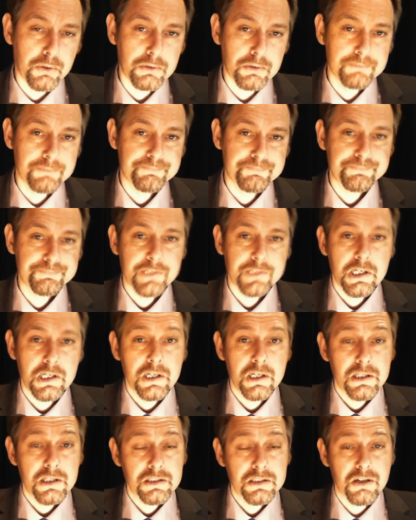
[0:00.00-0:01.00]
model
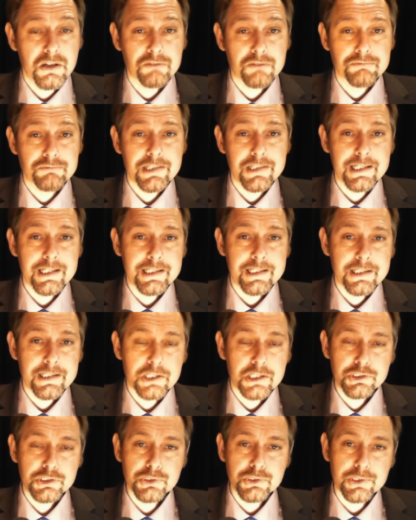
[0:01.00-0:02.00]
not really
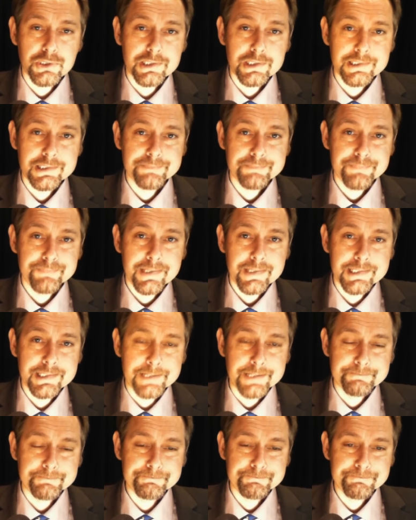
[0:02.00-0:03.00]
a choice, is
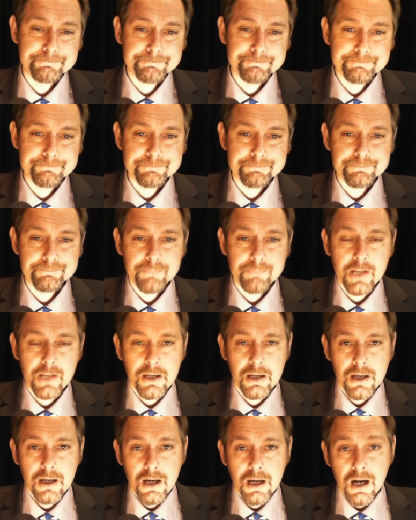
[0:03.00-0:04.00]
it?
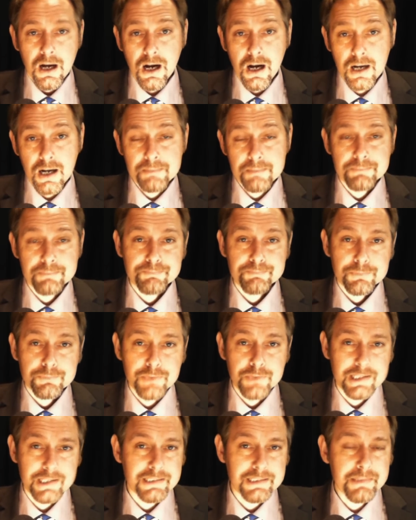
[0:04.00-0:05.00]
I'm
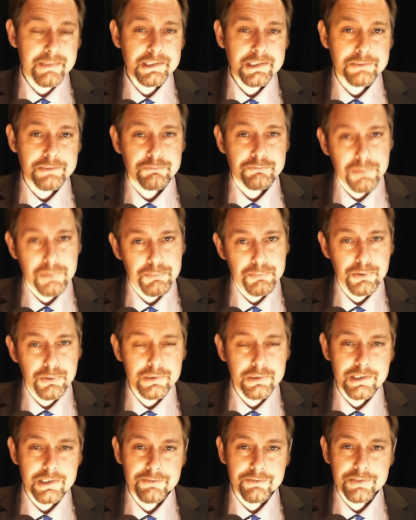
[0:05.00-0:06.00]
Rick Timmis,
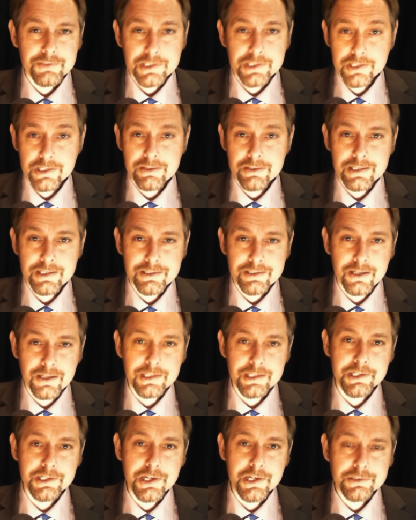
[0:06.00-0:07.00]
reporting for the Unit
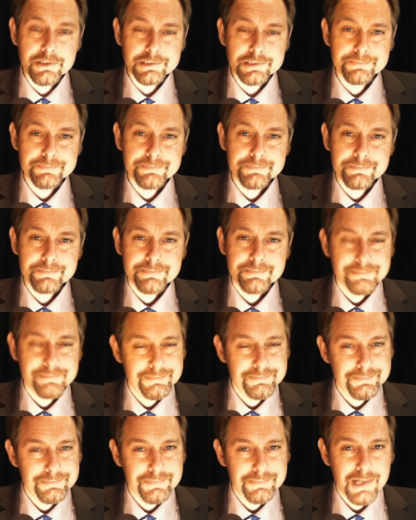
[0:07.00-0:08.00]
Nightly News.
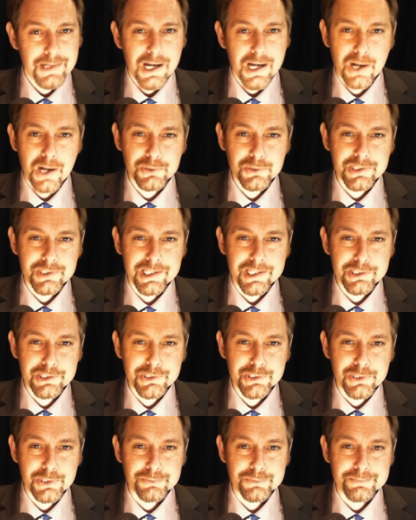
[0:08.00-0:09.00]
I'll see you
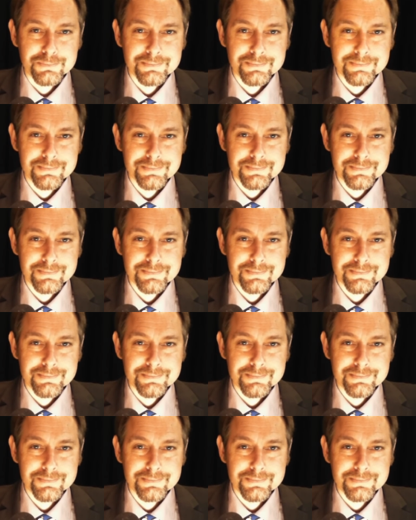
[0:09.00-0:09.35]
soon.